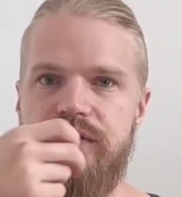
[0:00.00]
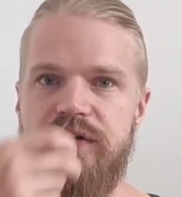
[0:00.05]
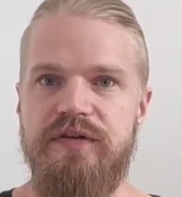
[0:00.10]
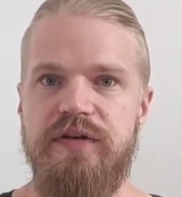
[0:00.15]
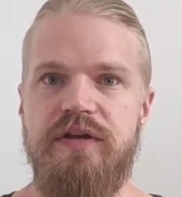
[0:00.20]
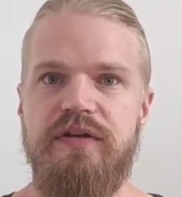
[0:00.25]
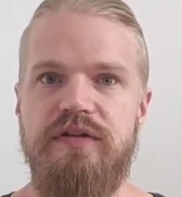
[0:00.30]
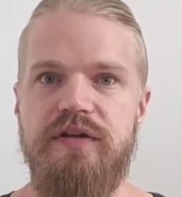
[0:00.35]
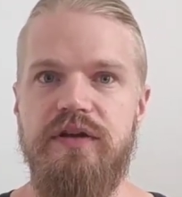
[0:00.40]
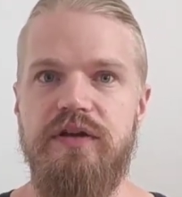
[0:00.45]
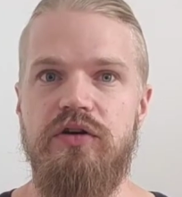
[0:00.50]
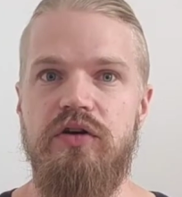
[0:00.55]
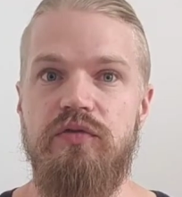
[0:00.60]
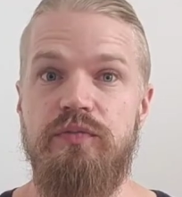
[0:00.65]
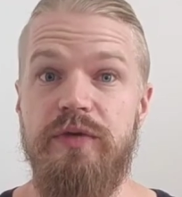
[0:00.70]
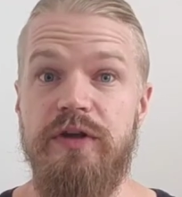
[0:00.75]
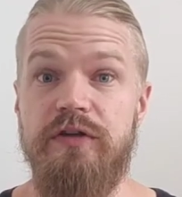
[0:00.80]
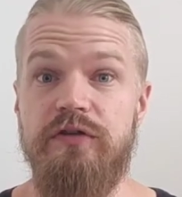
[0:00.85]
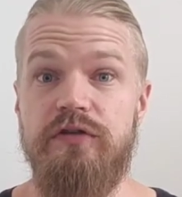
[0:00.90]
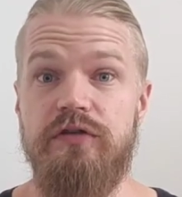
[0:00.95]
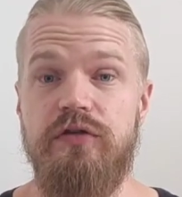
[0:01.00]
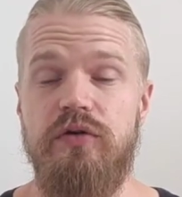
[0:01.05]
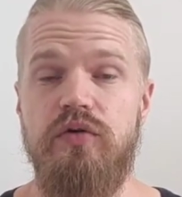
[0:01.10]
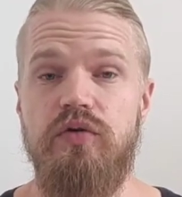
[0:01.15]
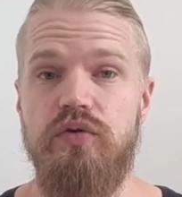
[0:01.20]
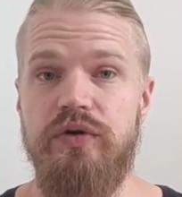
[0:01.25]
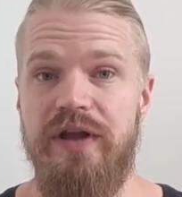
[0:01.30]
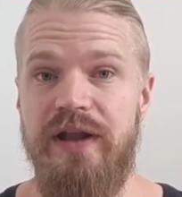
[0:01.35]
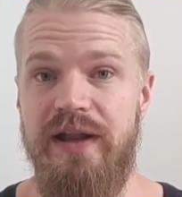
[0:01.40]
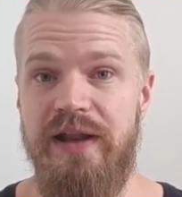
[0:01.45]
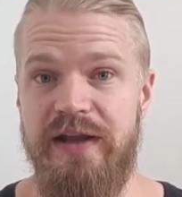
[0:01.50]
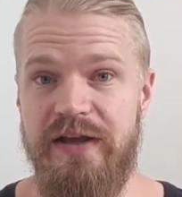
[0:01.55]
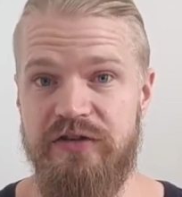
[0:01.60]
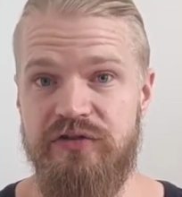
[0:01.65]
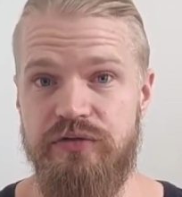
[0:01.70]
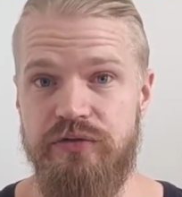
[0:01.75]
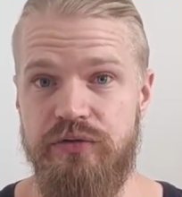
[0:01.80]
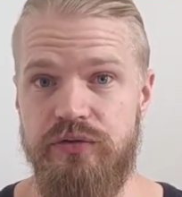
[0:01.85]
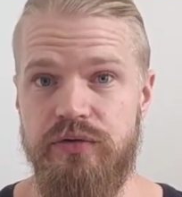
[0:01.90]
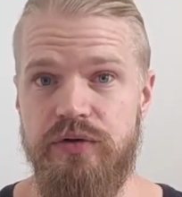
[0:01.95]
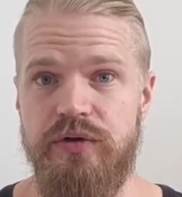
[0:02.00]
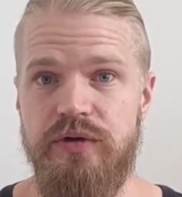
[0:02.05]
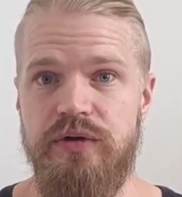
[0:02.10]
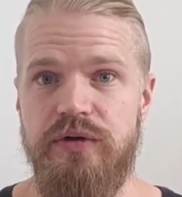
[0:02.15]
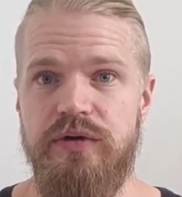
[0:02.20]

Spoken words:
idea of being sold leisure,